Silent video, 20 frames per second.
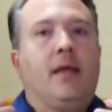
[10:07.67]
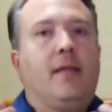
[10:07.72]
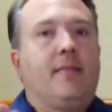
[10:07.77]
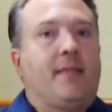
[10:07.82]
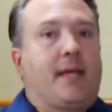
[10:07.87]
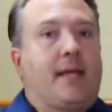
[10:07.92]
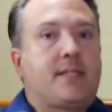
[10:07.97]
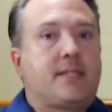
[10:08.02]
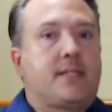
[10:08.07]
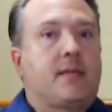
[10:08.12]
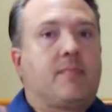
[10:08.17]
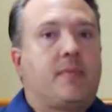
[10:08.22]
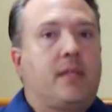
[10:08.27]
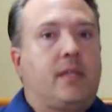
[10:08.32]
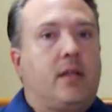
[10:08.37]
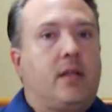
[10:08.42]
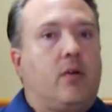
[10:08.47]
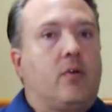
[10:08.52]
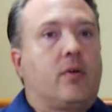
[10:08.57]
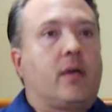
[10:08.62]
that's something
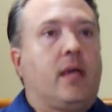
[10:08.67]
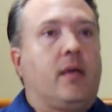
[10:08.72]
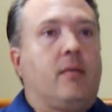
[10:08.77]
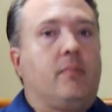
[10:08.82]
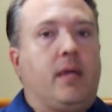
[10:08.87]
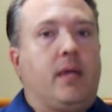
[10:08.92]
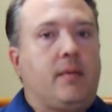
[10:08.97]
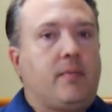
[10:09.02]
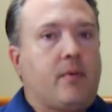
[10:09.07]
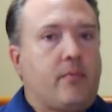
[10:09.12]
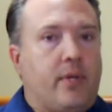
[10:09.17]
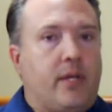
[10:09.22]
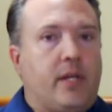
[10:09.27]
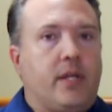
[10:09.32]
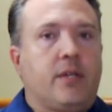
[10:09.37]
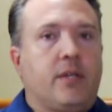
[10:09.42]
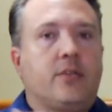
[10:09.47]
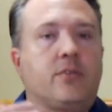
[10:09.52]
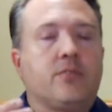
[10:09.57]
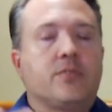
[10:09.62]
that, okay, maybe we need
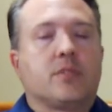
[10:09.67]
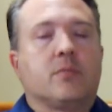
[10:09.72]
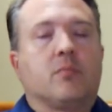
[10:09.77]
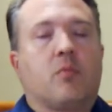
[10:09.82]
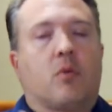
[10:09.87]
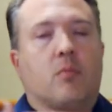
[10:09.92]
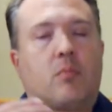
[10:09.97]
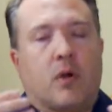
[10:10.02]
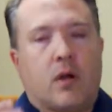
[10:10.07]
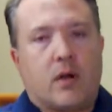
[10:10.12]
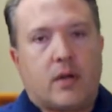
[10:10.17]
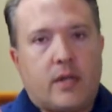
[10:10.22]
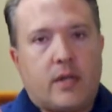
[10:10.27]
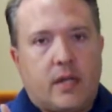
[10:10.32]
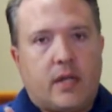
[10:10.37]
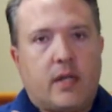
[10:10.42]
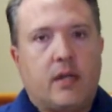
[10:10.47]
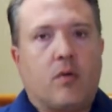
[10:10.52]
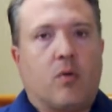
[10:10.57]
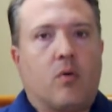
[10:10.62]
to do some more
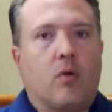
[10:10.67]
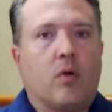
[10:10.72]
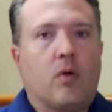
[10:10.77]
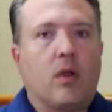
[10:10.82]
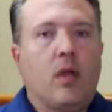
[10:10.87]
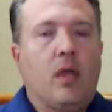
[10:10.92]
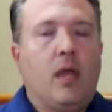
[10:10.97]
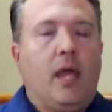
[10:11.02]
marketing or